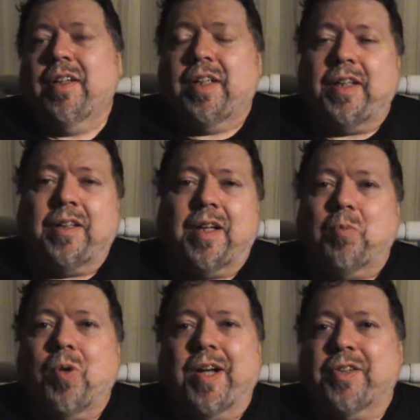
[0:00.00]
I'm
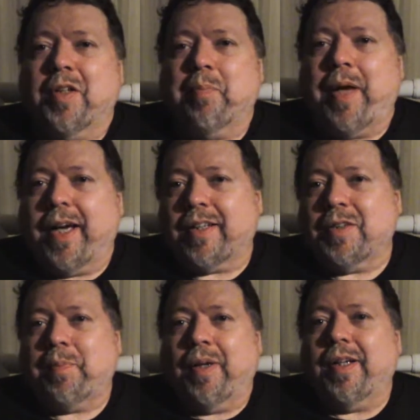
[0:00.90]
watching him pack his
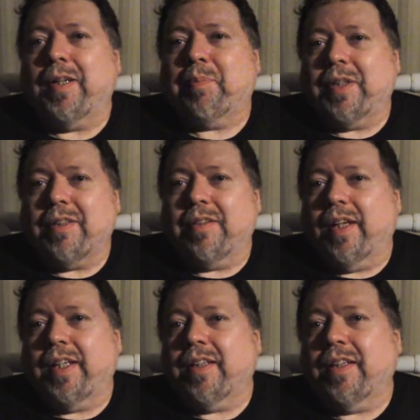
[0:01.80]
pipe, and he's
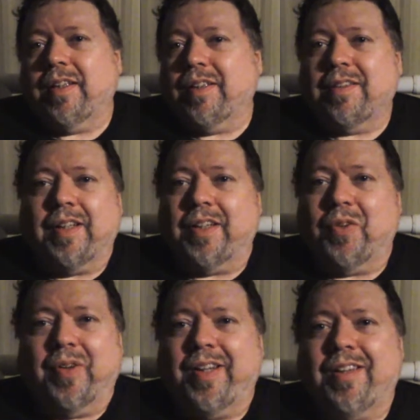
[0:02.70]
lighting it, and it's like
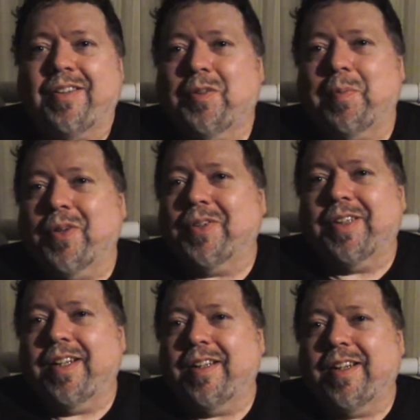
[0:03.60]
great, and he's smoking
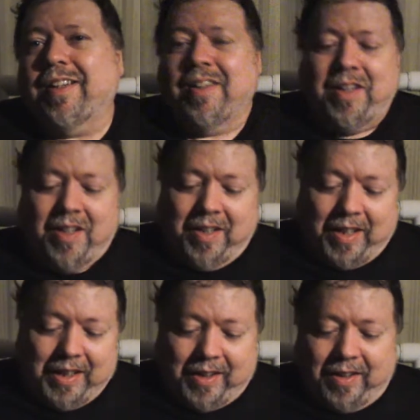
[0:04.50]
it, and
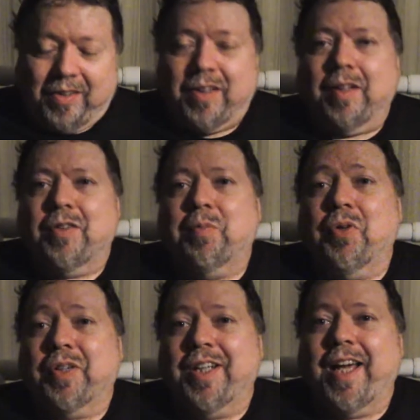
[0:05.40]
then he gets done
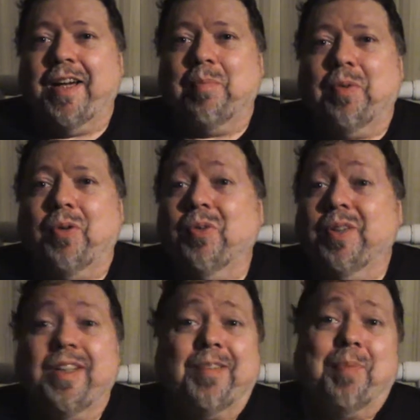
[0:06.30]
smoking that bowl, and
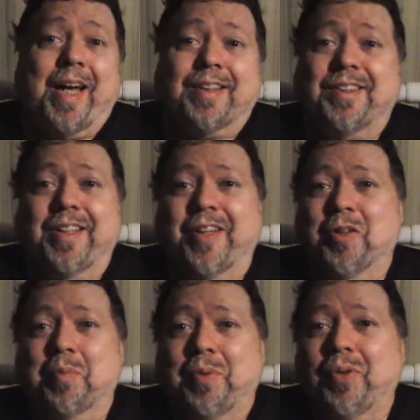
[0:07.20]
he packs
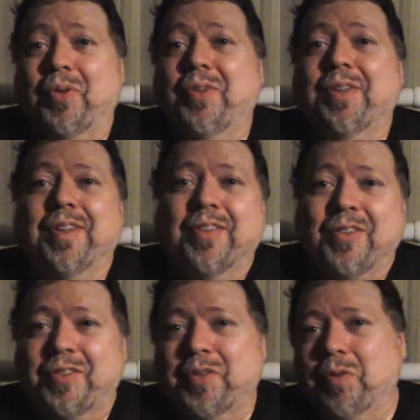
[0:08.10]
another bowl,
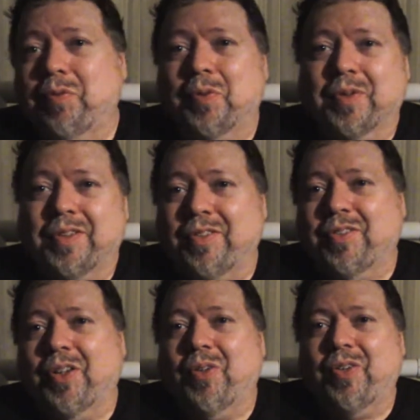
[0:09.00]
and so forth and
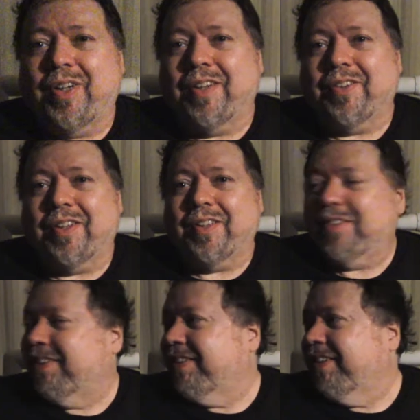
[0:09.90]
so on. I thought,
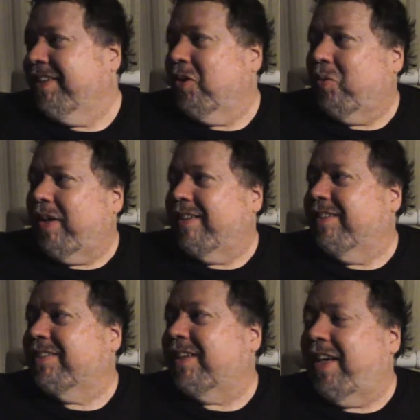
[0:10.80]
wow,
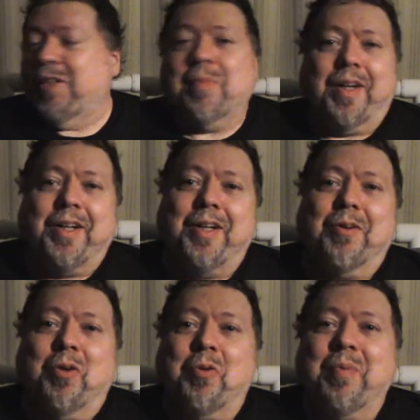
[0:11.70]
this guy's my
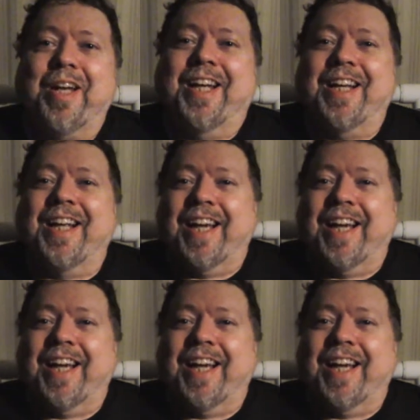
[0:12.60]
hero, man.